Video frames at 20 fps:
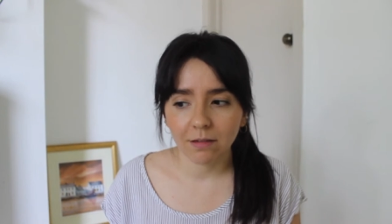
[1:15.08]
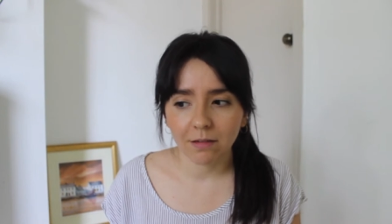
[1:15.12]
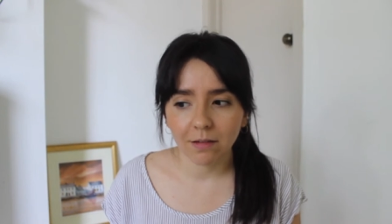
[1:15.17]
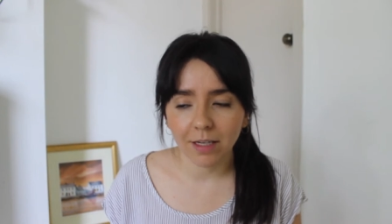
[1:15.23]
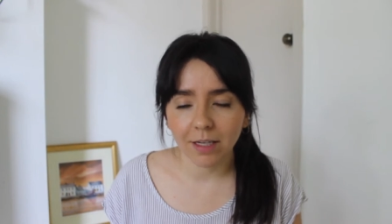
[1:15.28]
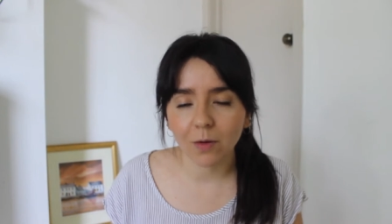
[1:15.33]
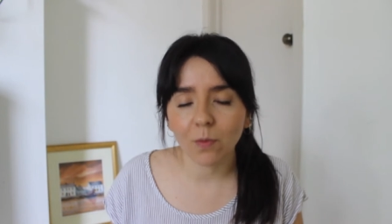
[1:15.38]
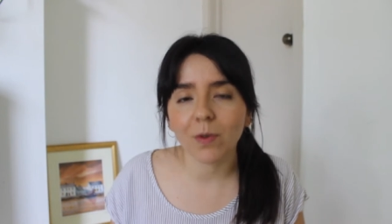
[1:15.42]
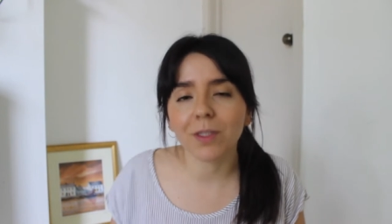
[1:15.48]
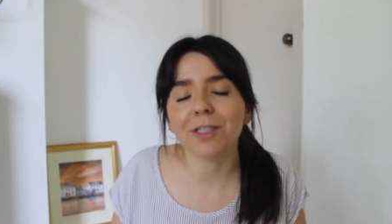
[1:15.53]

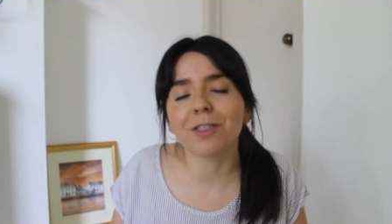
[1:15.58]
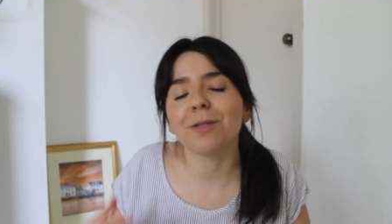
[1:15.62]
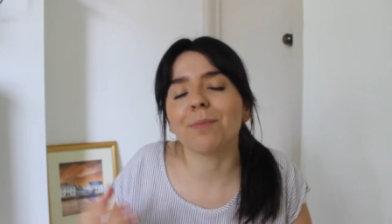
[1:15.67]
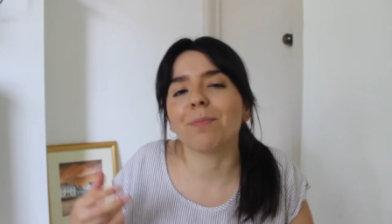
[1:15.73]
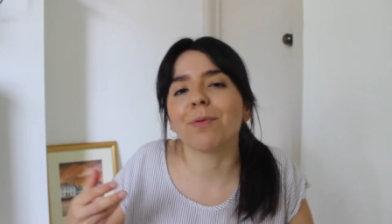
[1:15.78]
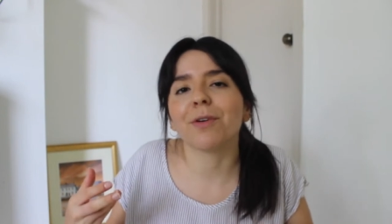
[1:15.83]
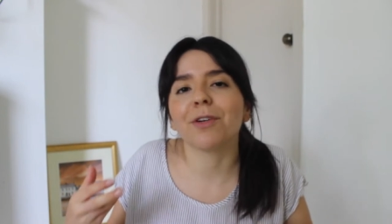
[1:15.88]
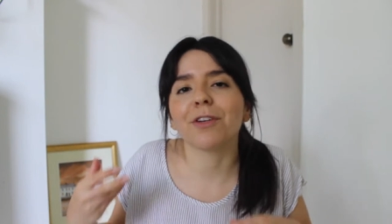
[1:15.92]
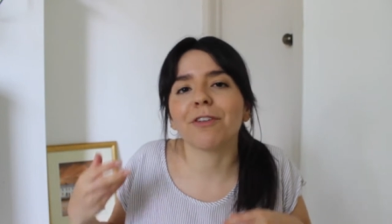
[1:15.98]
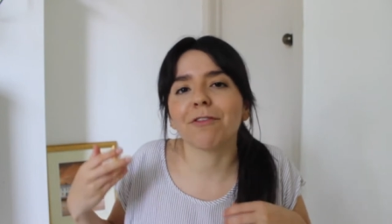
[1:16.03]
like what's the
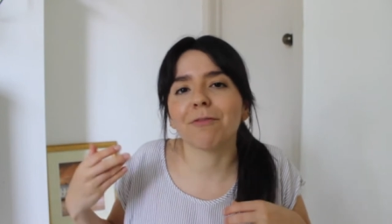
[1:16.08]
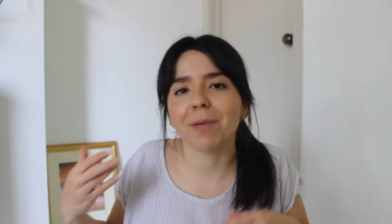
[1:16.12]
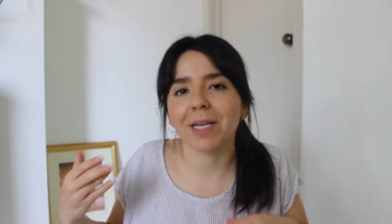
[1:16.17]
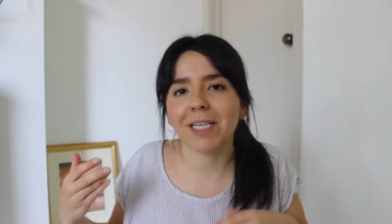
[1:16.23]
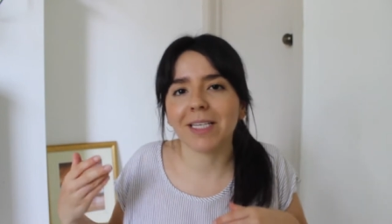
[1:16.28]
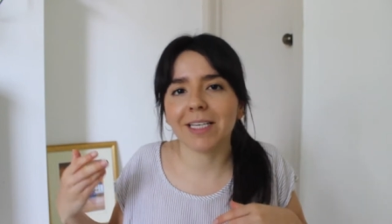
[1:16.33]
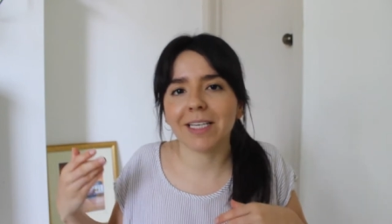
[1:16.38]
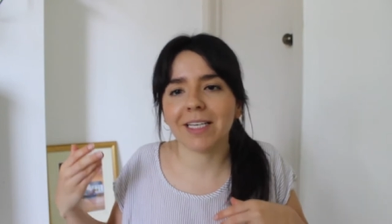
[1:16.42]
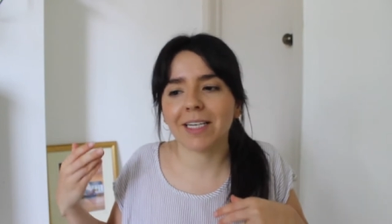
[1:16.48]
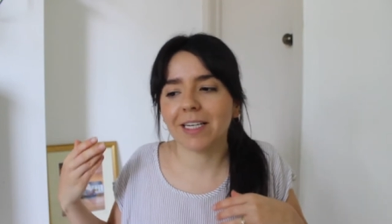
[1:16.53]
point of
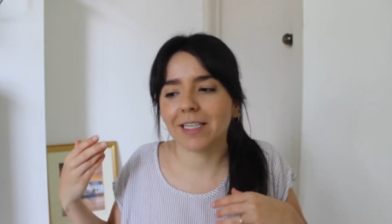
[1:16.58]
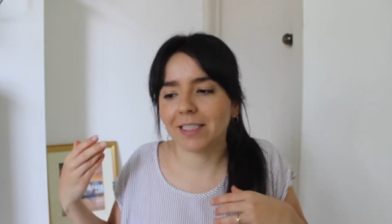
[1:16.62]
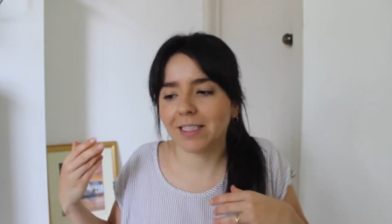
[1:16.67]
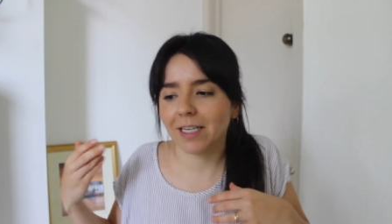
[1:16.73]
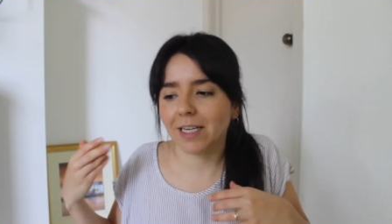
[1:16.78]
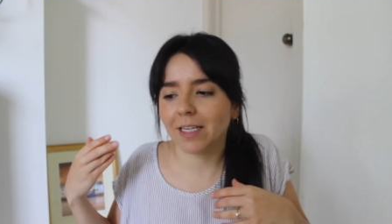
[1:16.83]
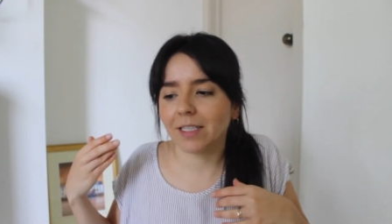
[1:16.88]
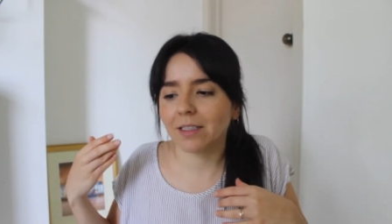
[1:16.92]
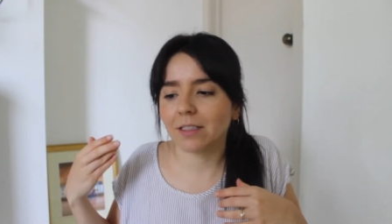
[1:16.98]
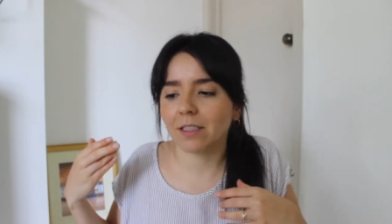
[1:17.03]
making a
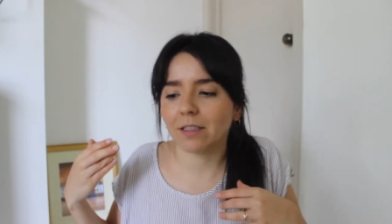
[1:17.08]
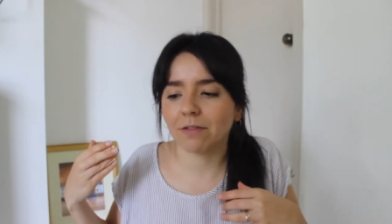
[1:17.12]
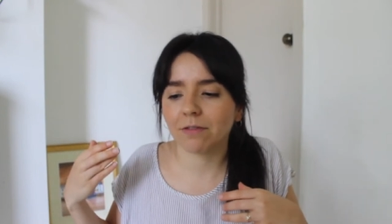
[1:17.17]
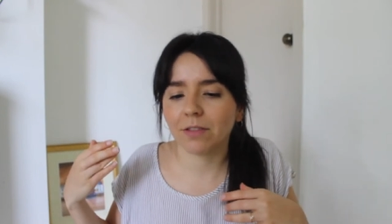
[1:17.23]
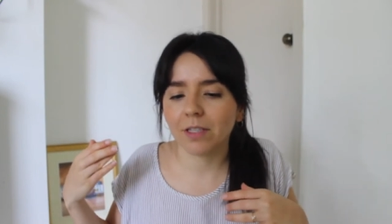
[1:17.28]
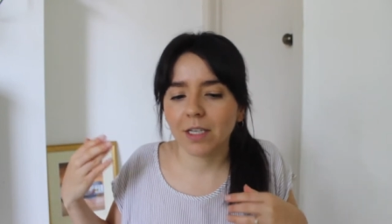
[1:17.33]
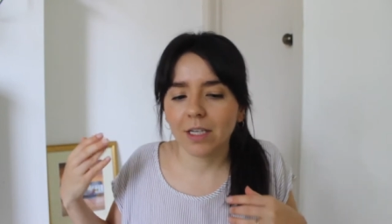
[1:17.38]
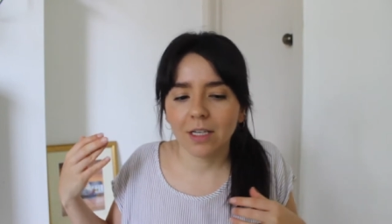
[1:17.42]
tent if